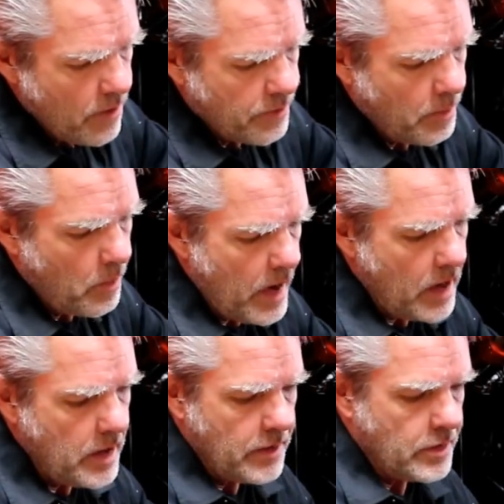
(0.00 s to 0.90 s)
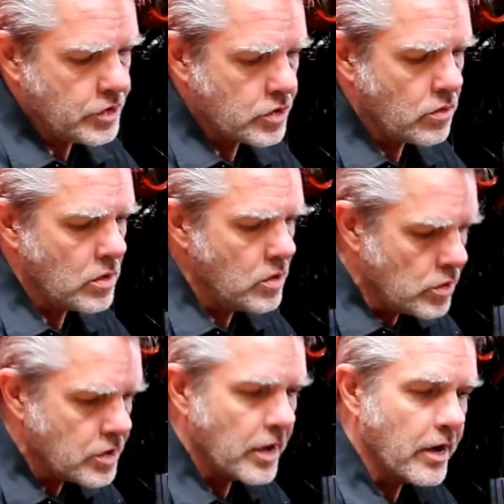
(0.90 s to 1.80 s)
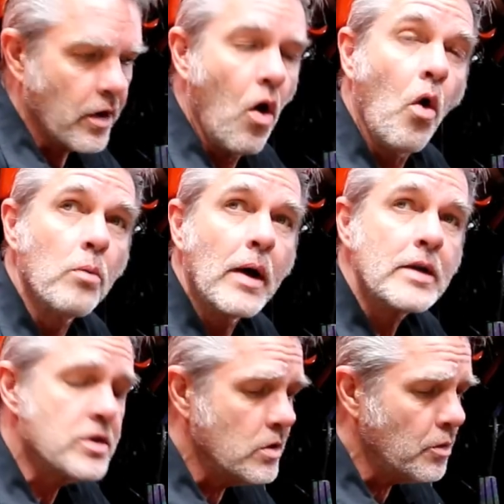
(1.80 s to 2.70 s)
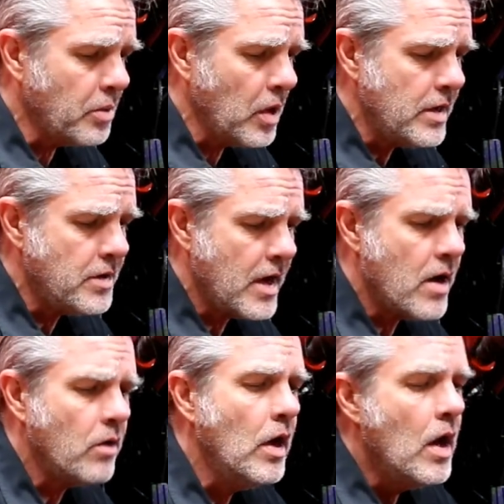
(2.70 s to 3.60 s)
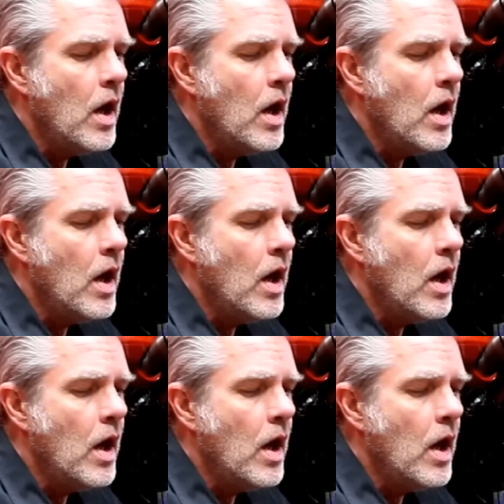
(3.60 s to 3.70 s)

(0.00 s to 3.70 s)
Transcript: from any of the screws that are gonna hold my sill plate down